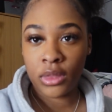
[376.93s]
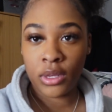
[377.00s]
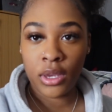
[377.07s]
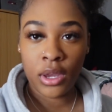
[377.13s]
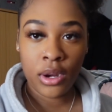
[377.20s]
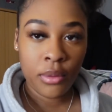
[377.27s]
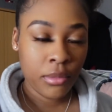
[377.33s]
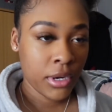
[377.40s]
the
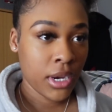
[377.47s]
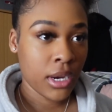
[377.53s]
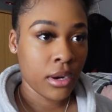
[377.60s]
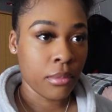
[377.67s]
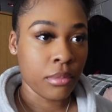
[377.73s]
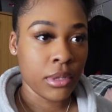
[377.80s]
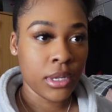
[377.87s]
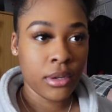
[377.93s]
camera kind
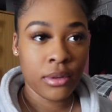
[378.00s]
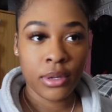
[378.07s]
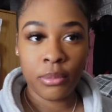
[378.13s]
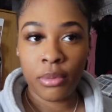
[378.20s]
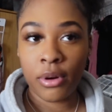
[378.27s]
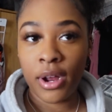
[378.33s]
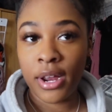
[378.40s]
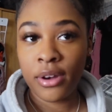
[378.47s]
of blurry,
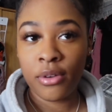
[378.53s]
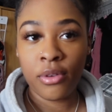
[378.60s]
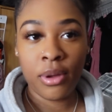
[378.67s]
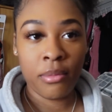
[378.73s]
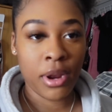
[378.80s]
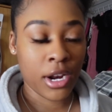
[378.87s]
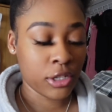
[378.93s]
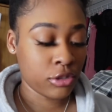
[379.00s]
bro. I know
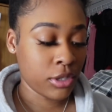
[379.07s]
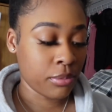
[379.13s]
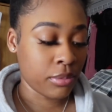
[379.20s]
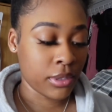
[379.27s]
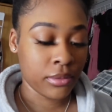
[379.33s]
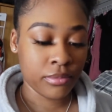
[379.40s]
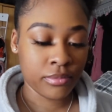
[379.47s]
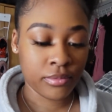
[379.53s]
I'm not
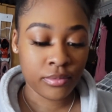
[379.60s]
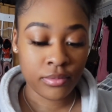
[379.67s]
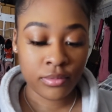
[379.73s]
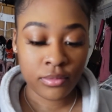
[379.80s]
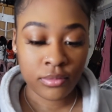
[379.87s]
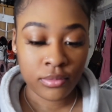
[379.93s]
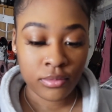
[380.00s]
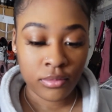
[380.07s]
tripping.
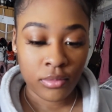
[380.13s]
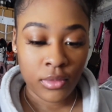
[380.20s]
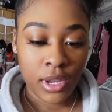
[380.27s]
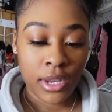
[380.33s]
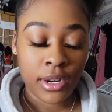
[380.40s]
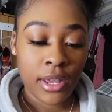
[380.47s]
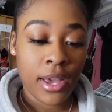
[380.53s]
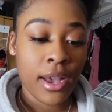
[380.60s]

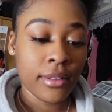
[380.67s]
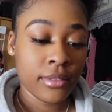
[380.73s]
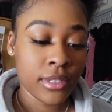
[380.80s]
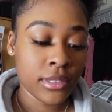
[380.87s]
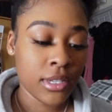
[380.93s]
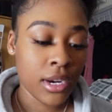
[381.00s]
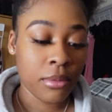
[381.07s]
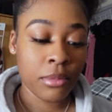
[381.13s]
And I had
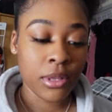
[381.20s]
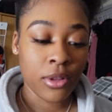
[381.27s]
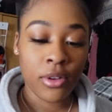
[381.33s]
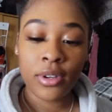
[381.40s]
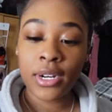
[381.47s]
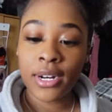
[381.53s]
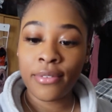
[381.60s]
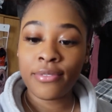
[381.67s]
this camera
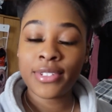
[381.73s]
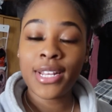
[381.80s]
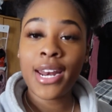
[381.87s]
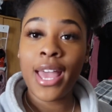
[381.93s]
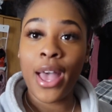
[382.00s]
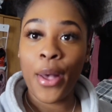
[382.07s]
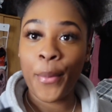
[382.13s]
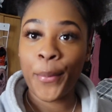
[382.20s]
longer up to
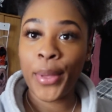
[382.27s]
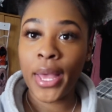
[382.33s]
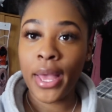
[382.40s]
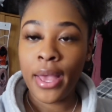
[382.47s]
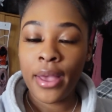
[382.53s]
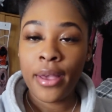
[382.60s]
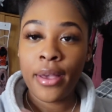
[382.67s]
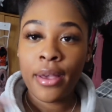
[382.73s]
now.
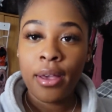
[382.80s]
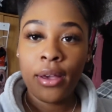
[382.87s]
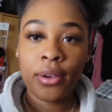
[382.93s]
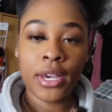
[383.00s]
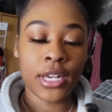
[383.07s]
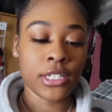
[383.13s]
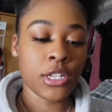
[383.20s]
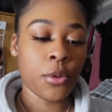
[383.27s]

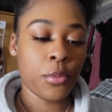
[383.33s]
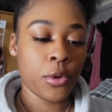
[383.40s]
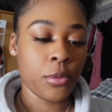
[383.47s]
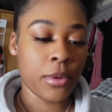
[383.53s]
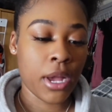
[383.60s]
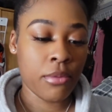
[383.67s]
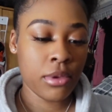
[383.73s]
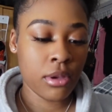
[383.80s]
Okay, so boom.
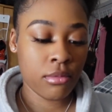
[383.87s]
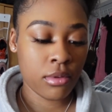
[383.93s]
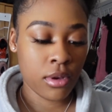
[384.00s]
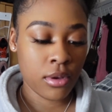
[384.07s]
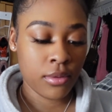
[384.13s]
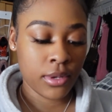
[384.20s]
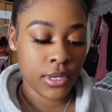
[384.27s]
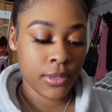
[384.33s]
Now we going to
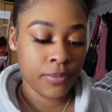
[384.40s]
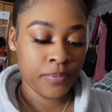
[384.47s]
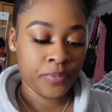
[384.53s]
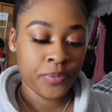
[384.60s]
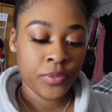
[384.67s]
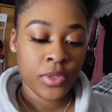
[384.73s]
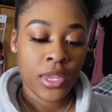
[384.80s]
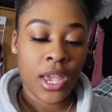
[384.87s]
go in.
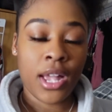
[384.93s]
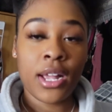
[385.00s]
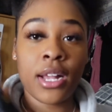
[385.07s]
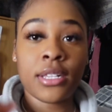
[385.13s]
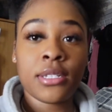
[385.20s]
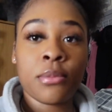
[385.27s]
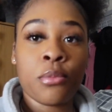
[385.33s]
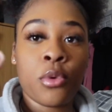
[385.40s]
I
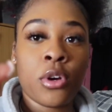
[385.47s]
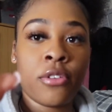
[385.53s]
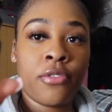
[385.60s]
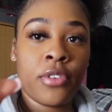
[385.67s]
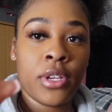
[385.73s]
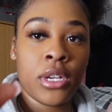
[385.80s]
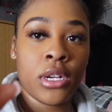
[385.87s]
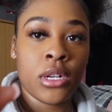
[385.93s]
got some
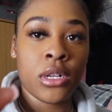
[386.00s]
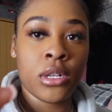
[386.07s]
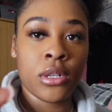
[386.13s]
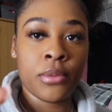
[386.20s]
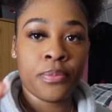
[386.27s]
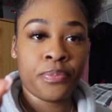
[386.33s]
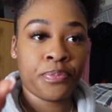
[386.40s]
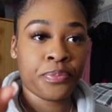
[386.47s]
Morphe
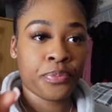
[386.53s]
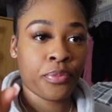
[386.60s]
um,